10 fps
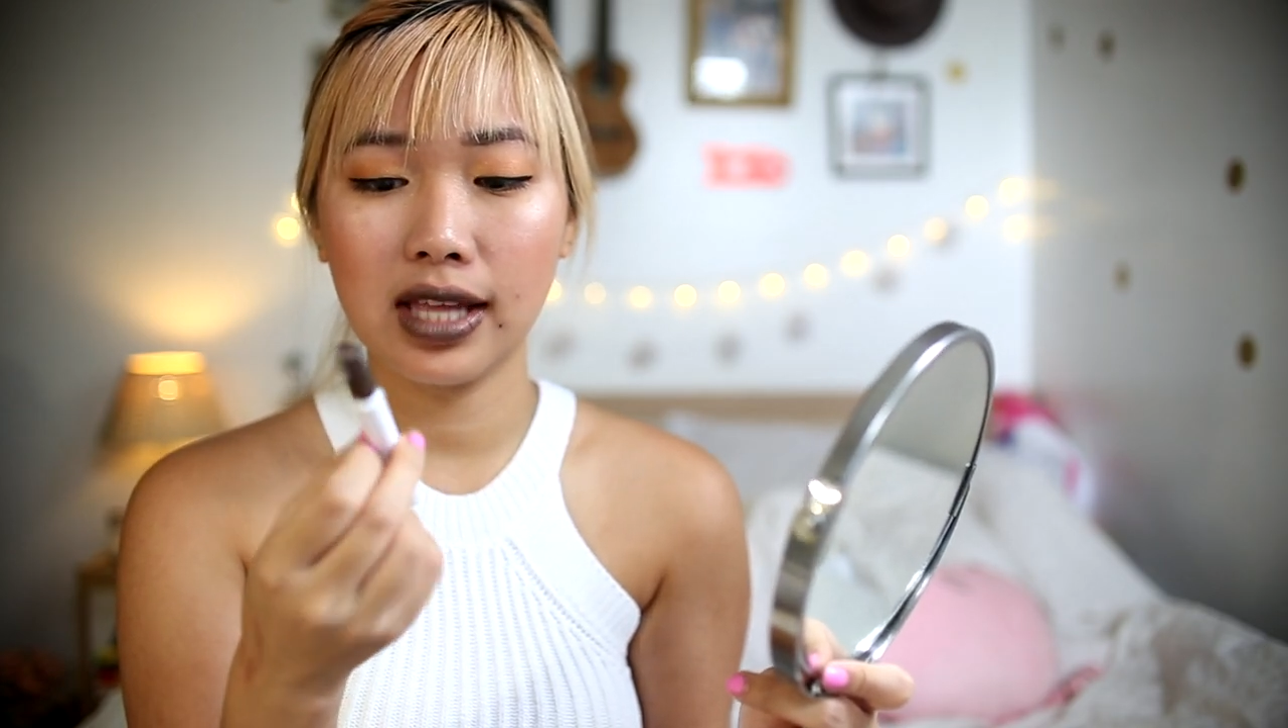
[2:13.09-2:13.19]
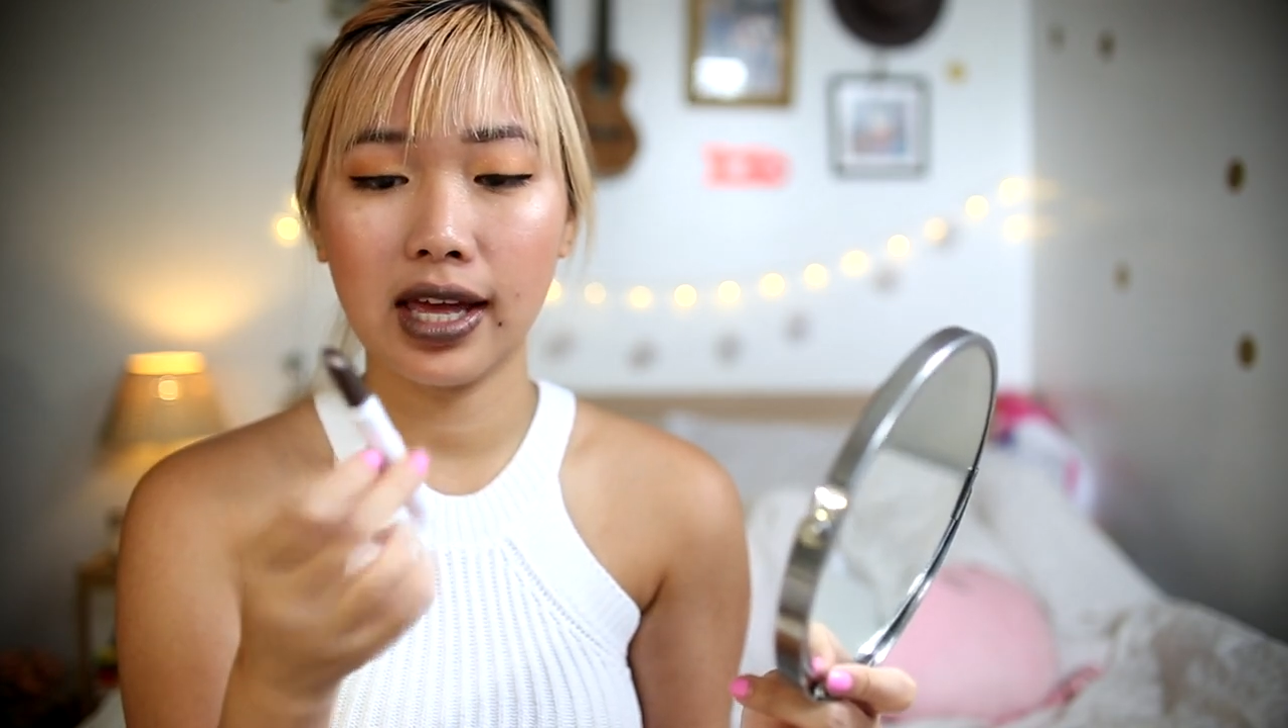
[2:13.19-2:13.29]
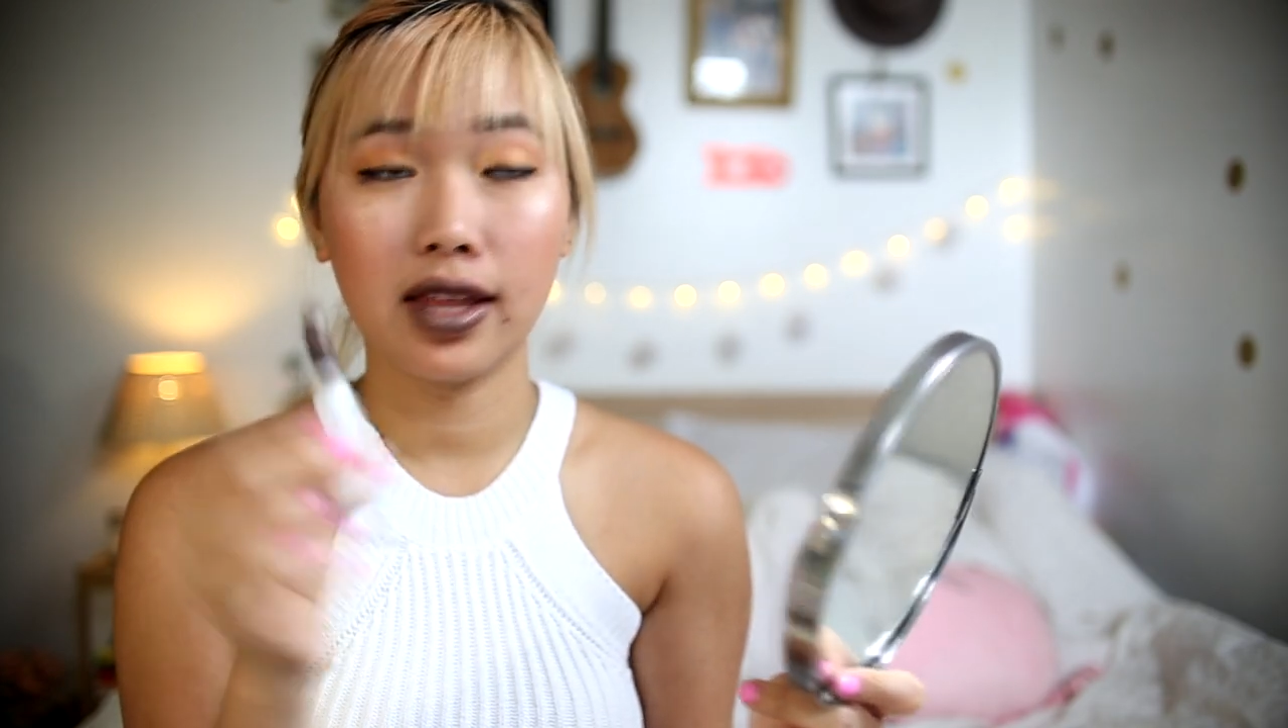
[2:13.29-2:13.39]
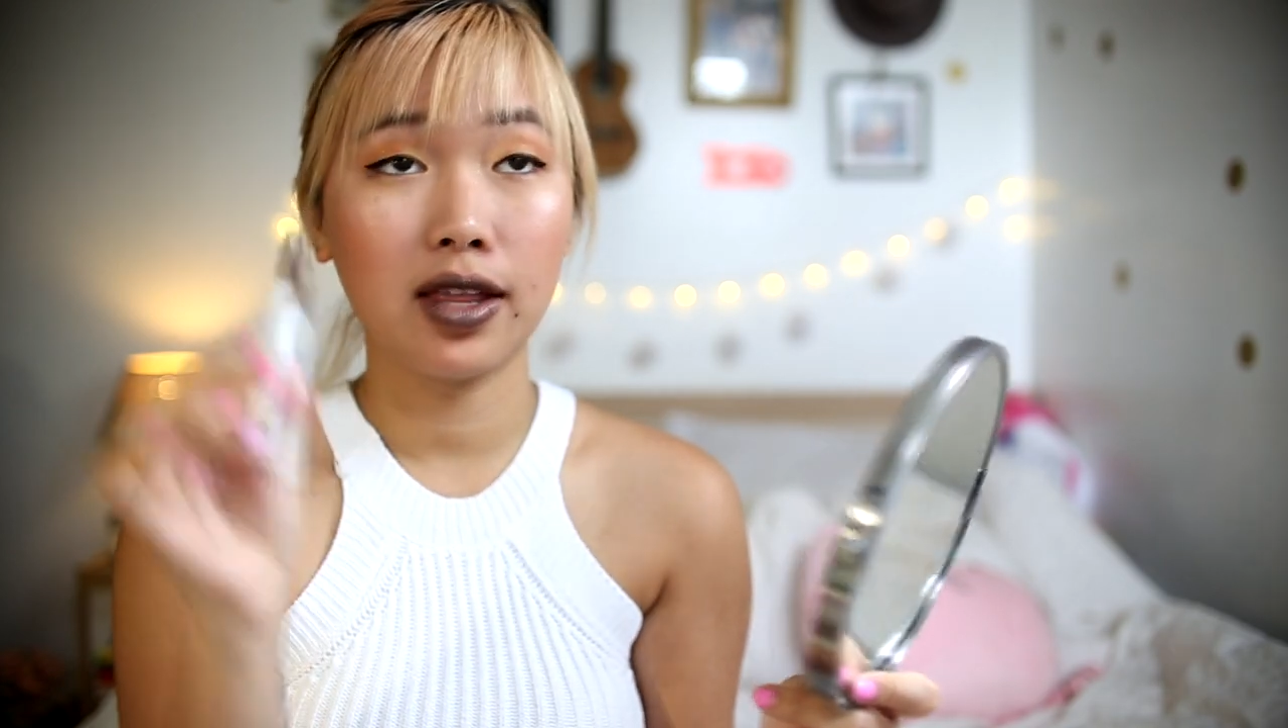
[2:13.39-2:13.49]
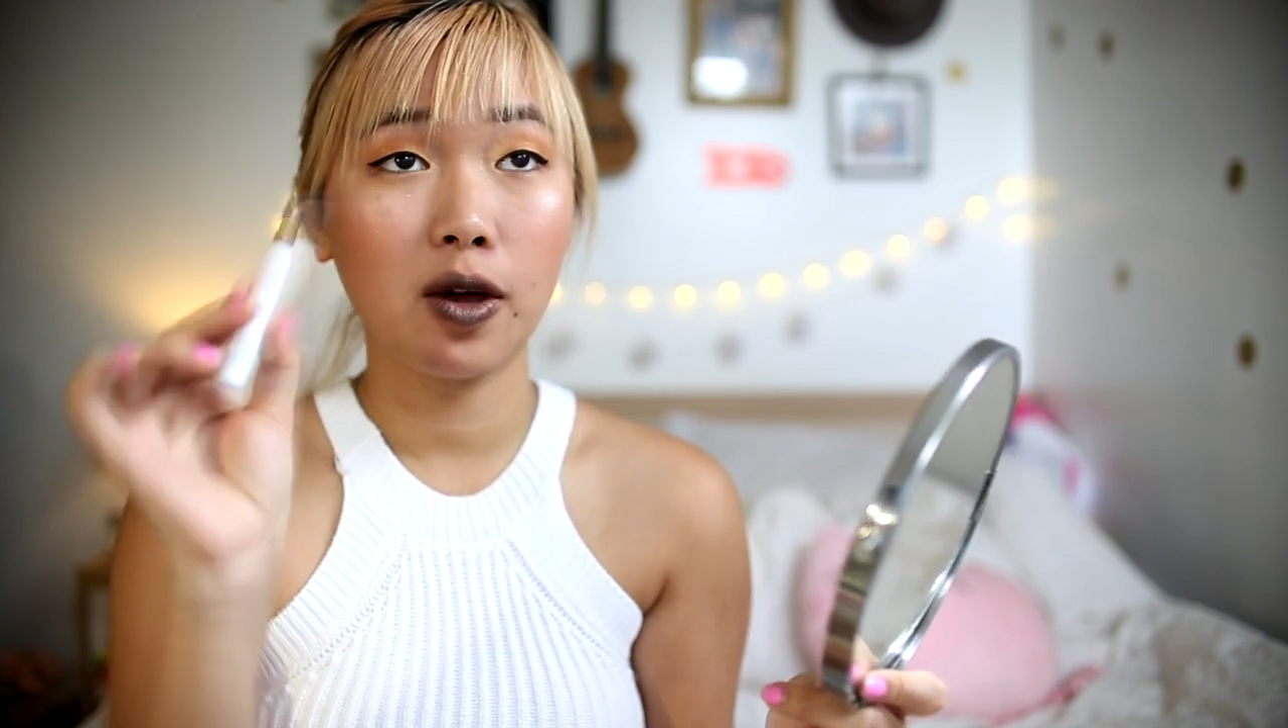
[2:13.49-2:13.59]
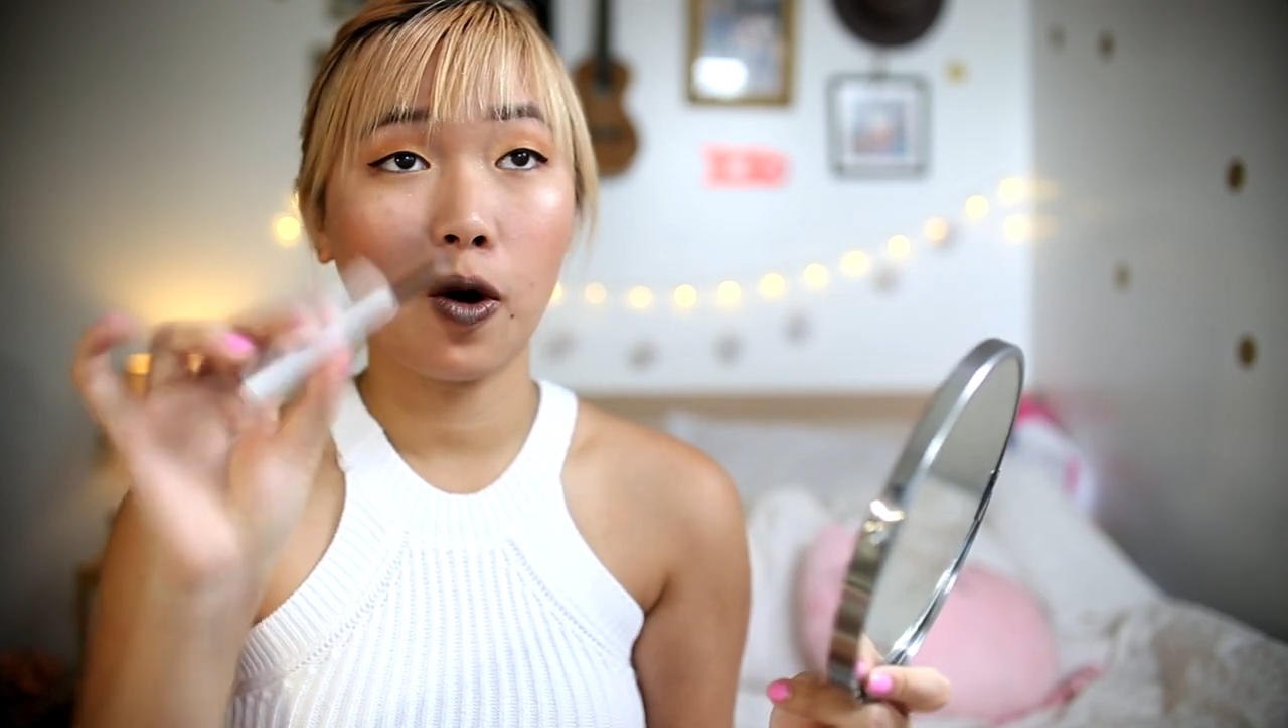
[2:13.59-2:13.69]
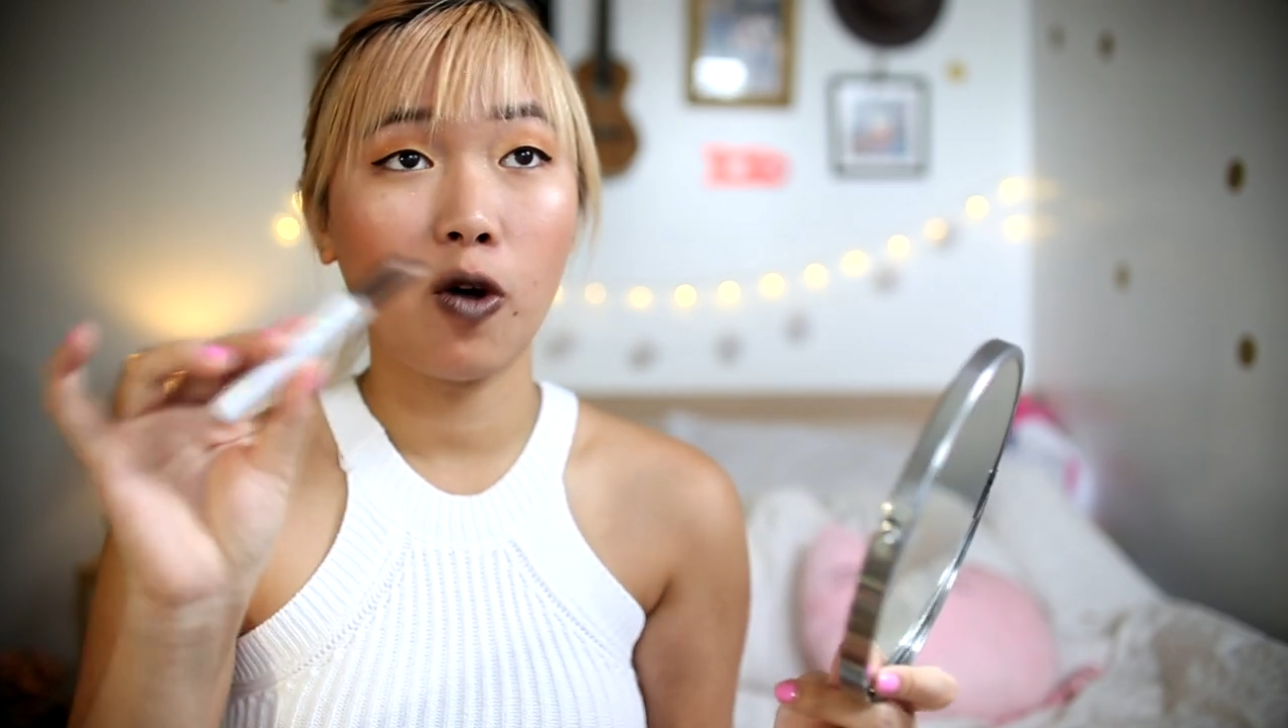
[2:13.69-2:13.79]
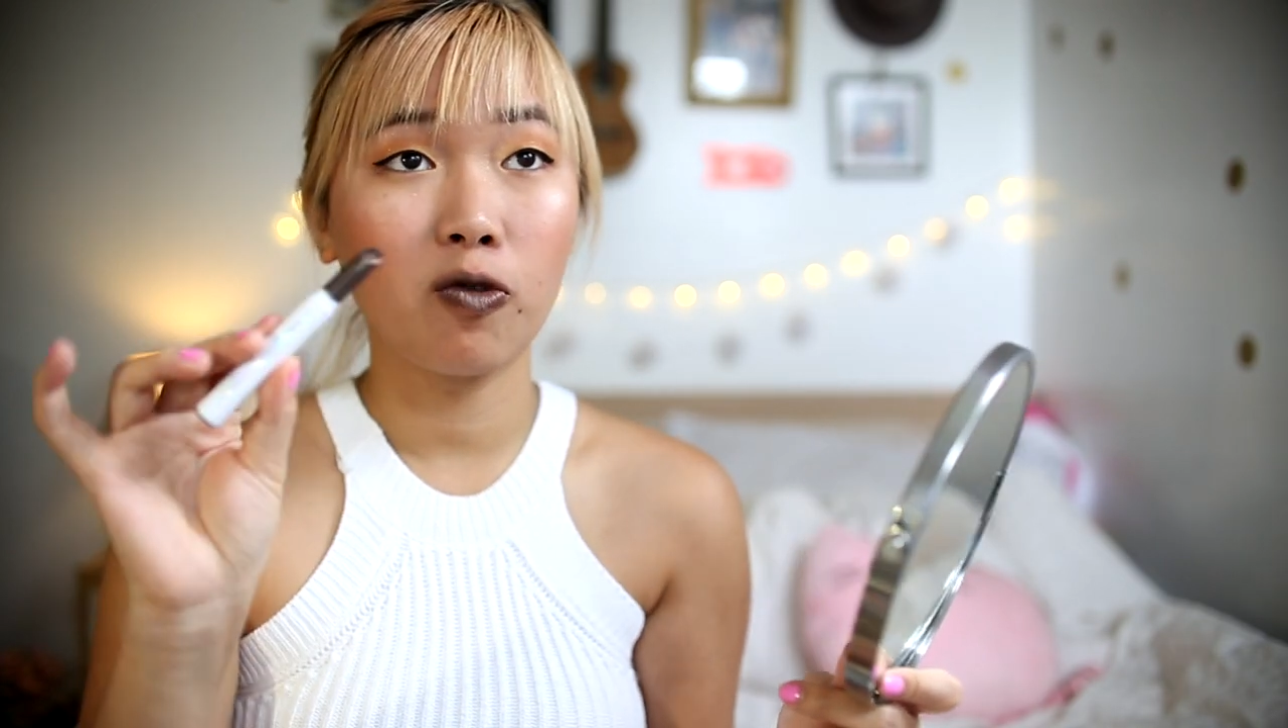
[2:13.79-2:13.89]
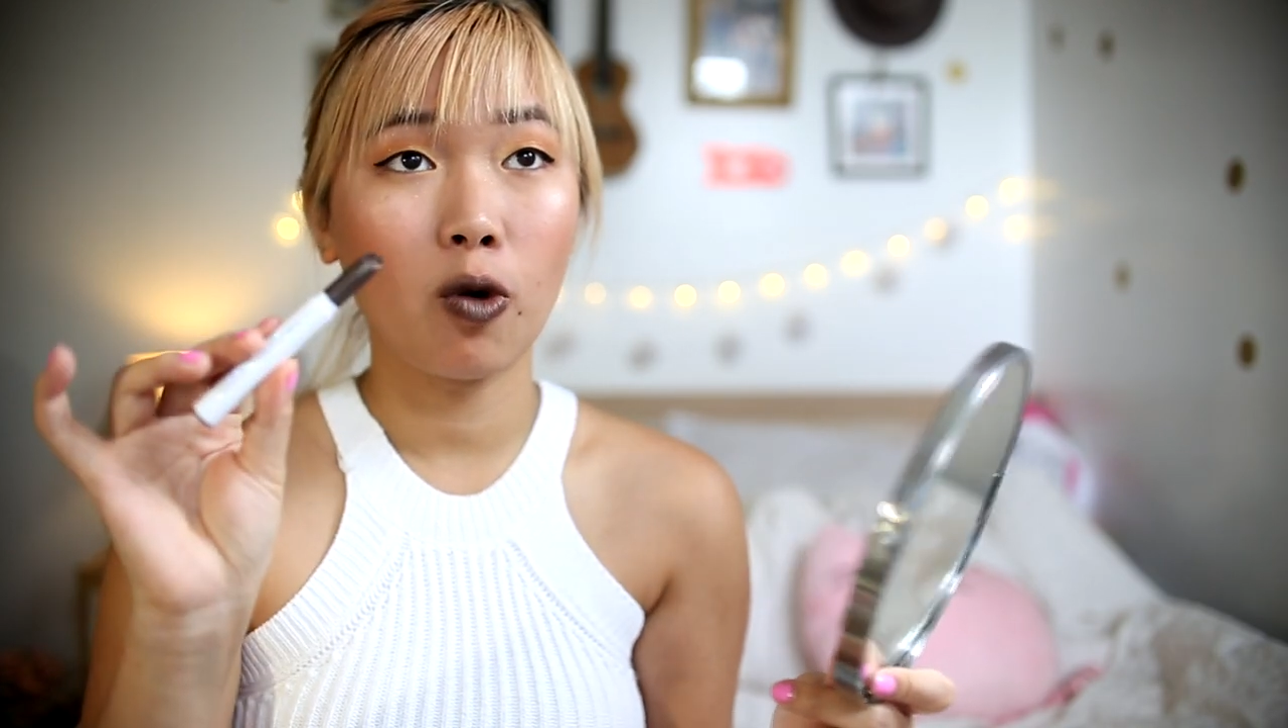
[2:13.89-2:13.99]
like the old